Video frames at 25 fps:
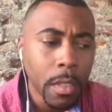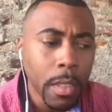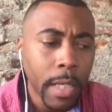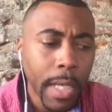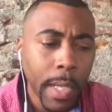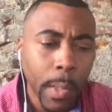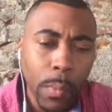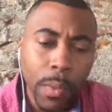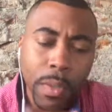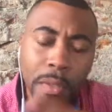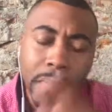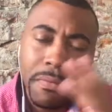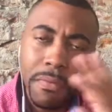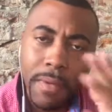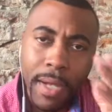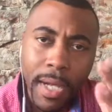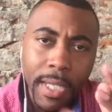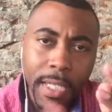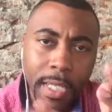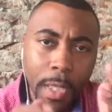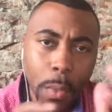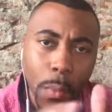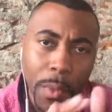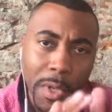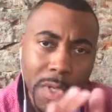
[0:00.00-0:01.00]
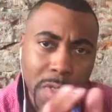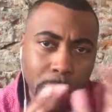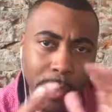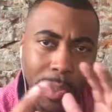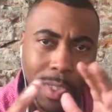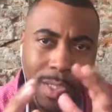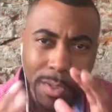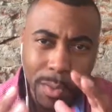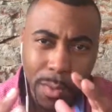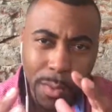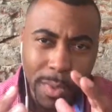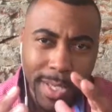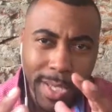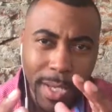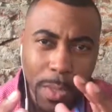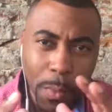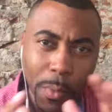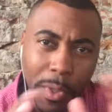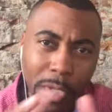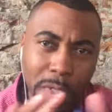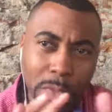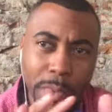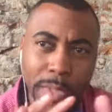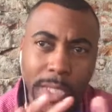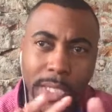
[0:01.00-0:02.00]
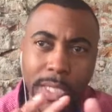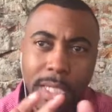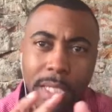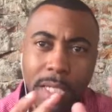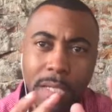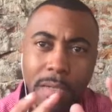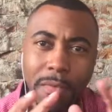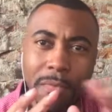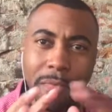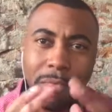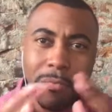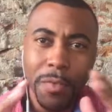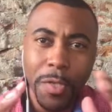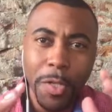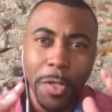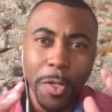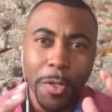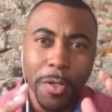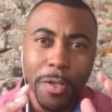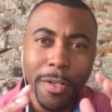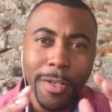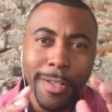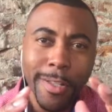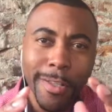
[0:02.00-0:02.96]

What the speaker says: And we'll find that once we do that, once we give fear,